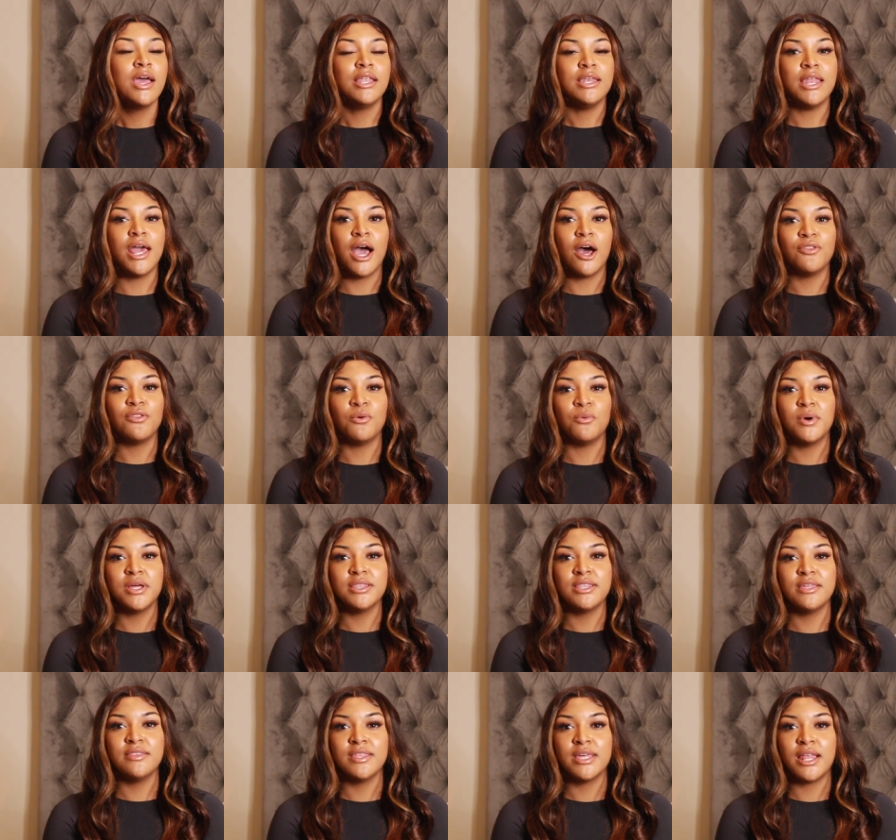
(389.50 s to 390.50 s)
Now, the one
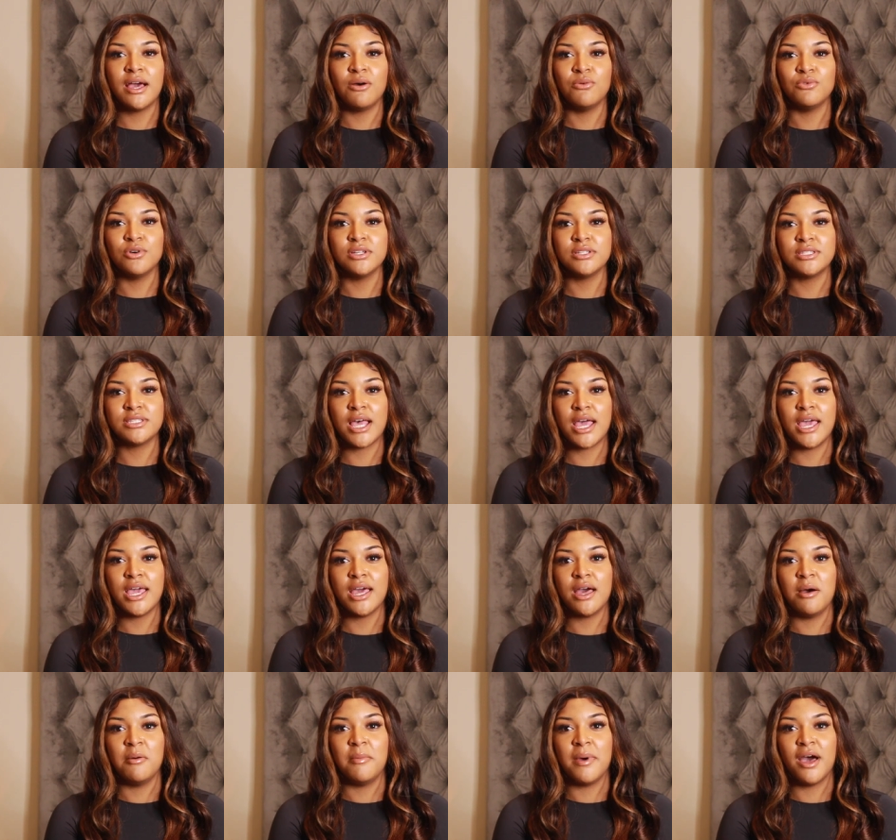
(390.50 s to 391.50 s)
thing that I will
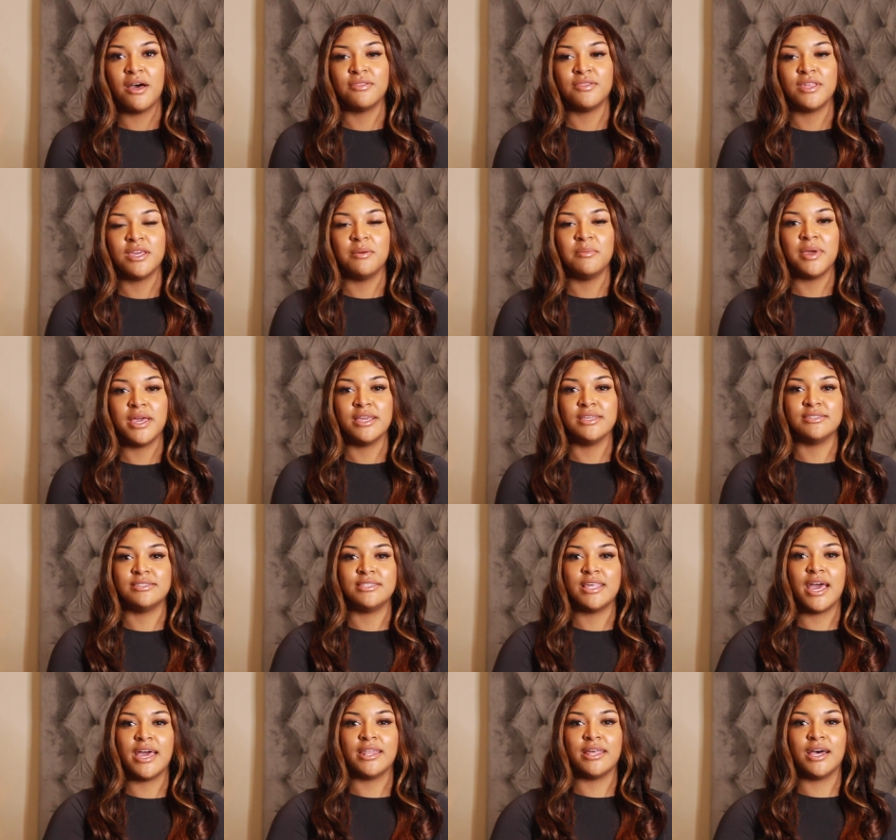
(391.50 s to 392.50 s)
say about them is
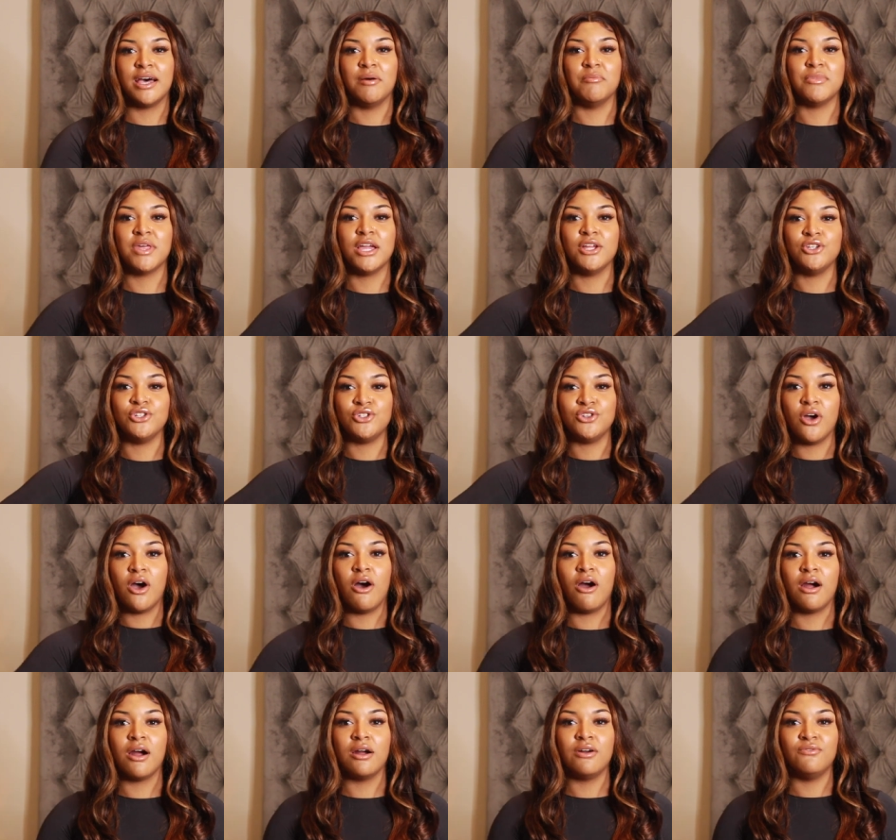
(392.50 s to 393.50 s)
that um, they
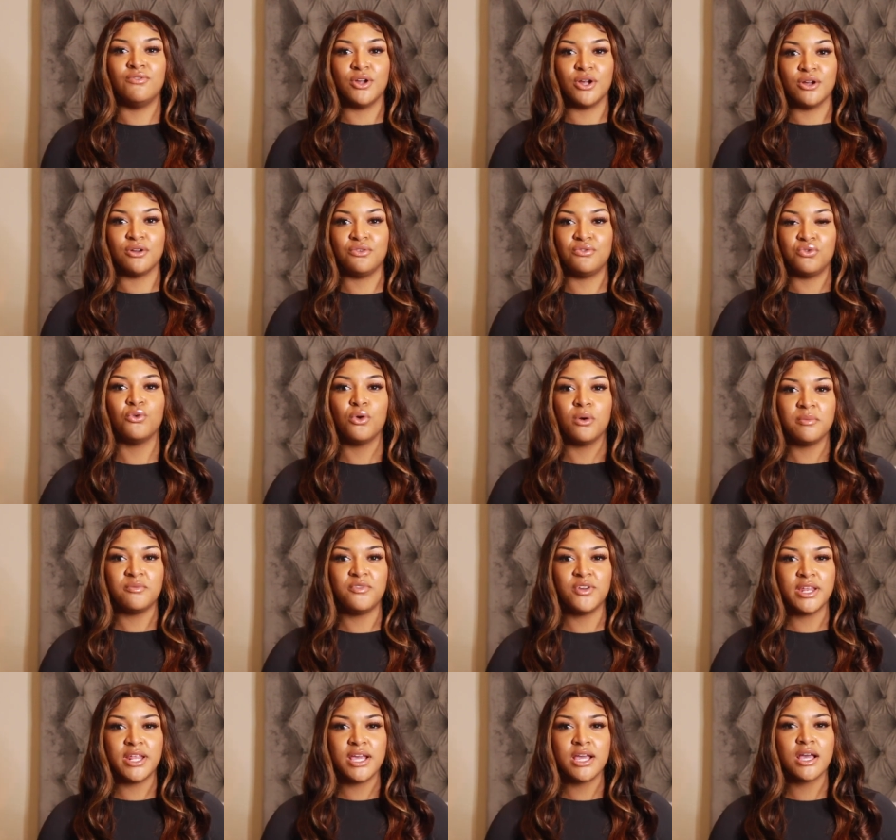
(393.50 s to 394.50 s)
are very
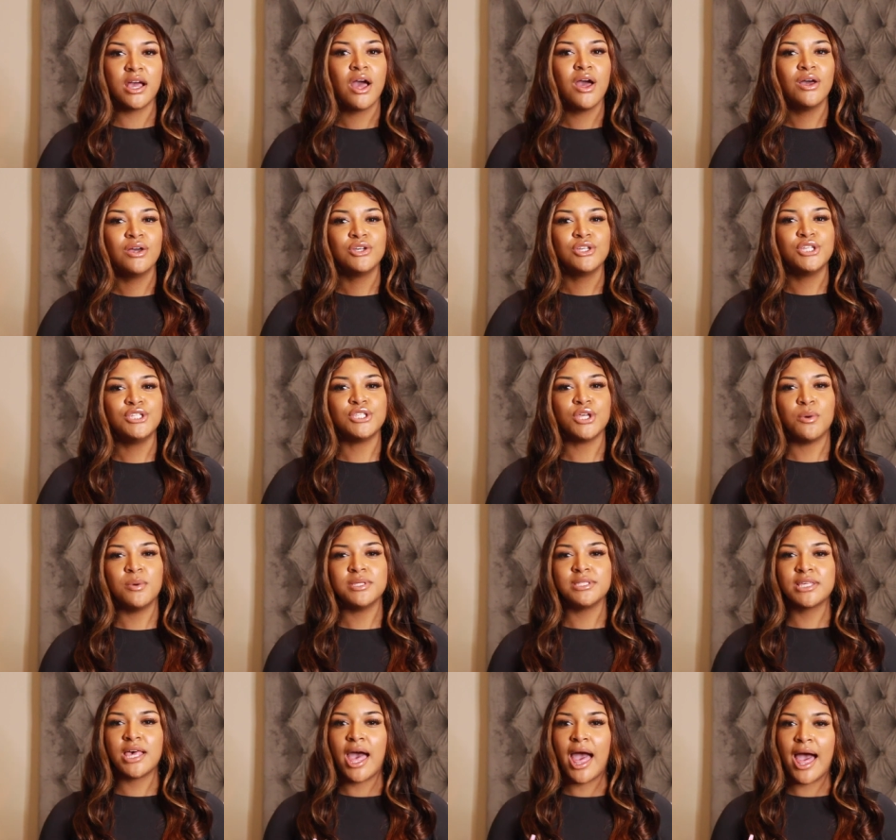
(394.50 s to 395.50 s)
form-fitting. So
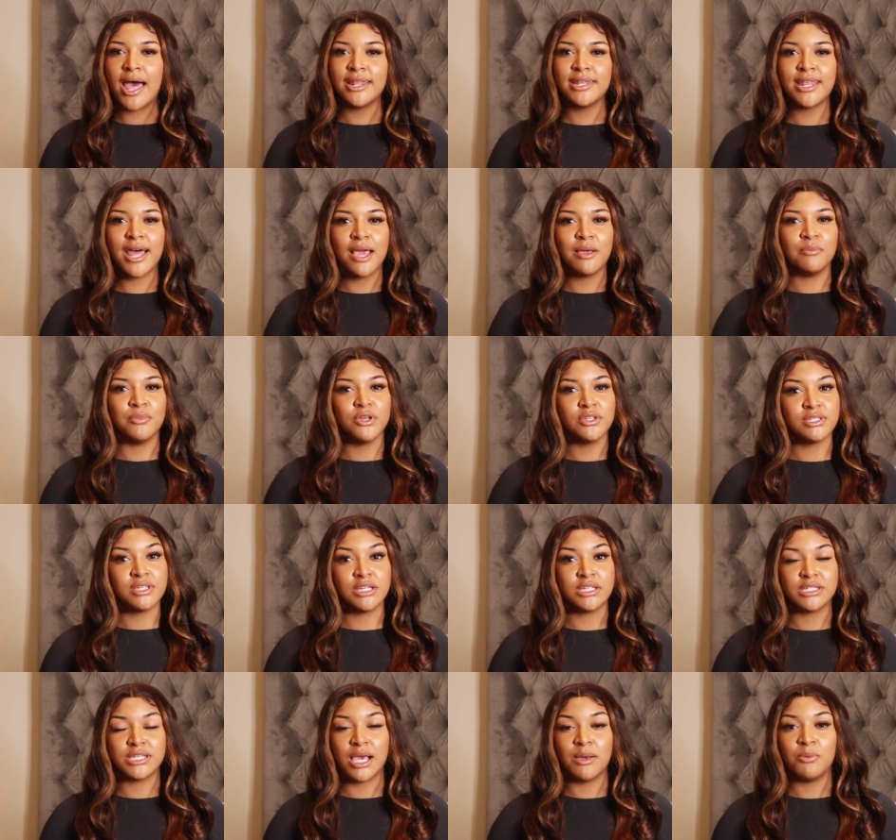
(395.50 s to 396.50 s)
it's kind of like built-in
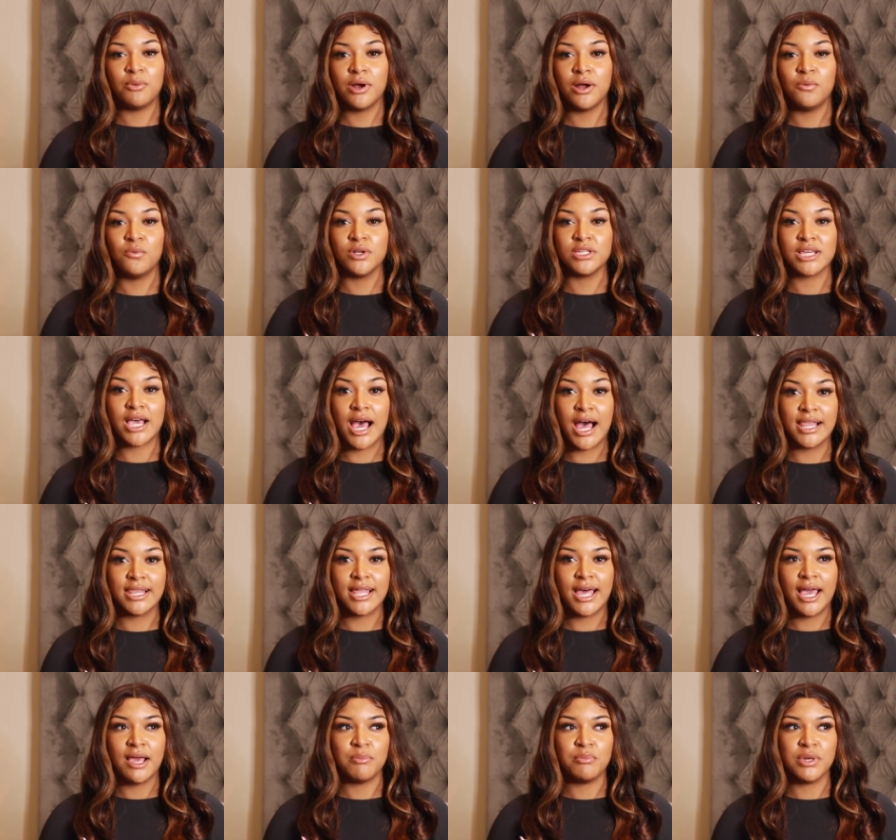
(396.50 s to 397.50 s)
shapewear, which I
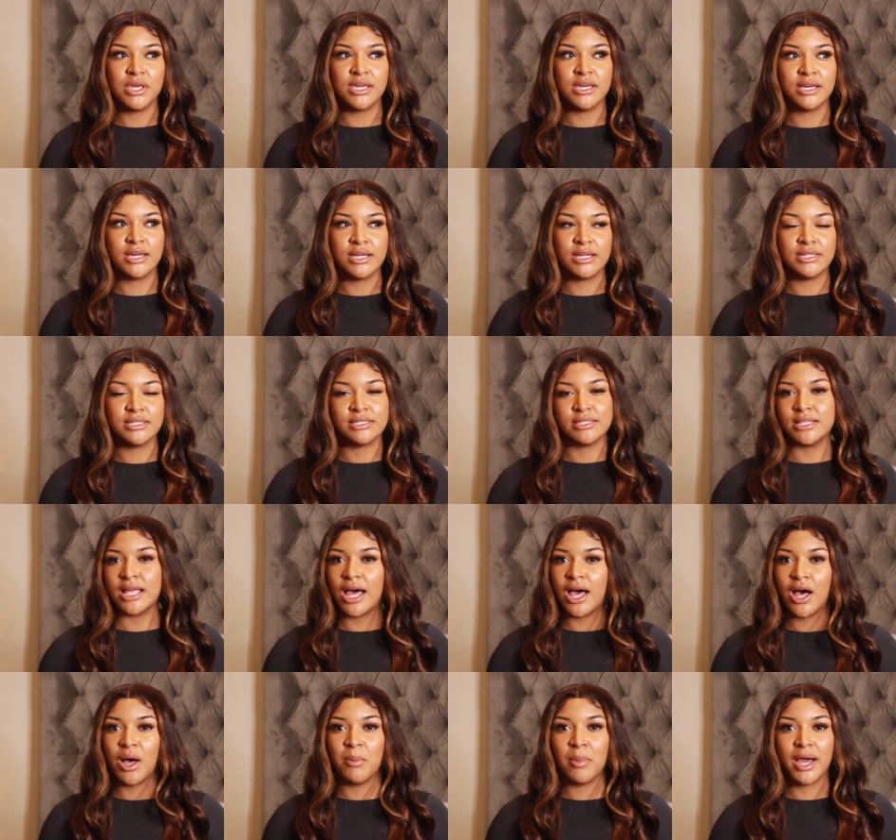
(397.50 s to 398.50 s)
like because
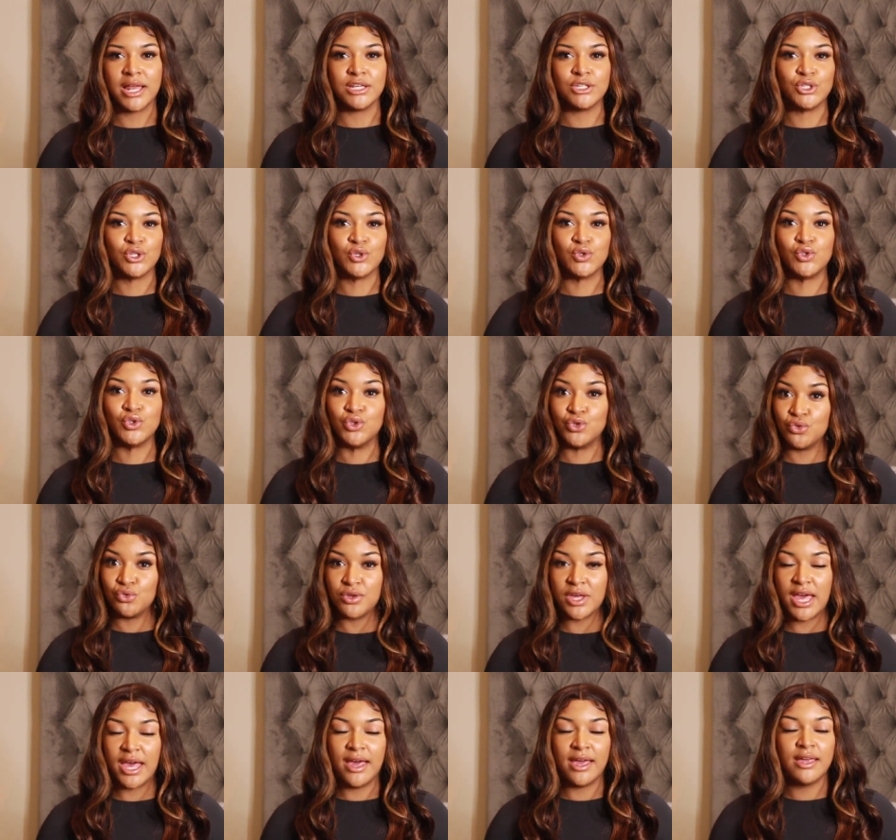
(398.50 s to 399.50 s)
not all bodysuits do
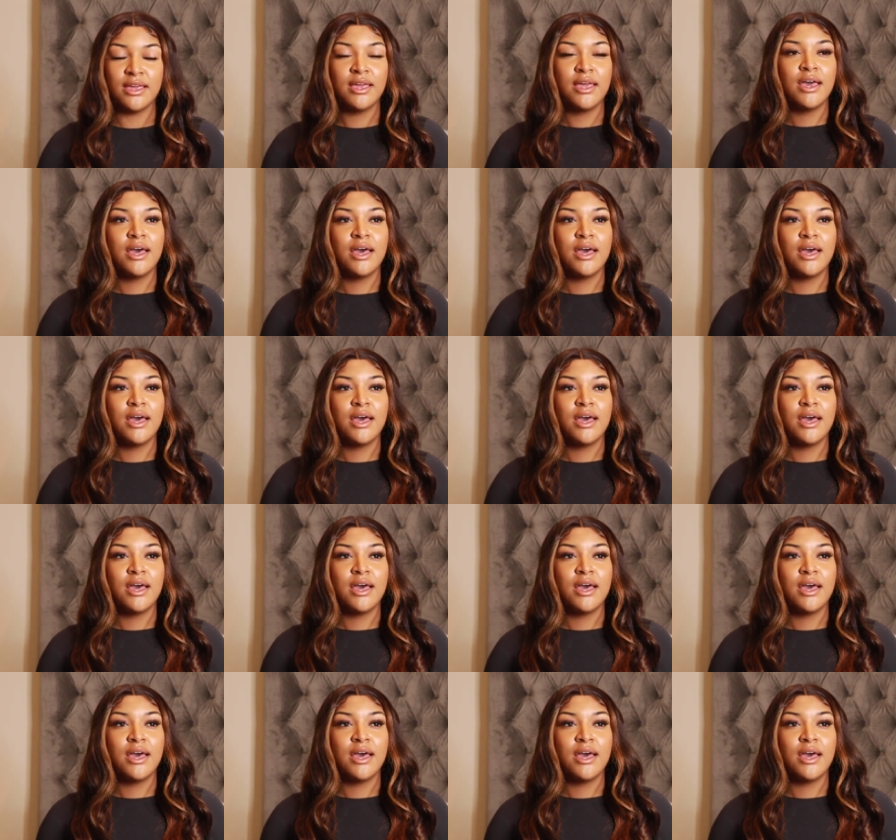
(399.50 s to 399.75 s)
that.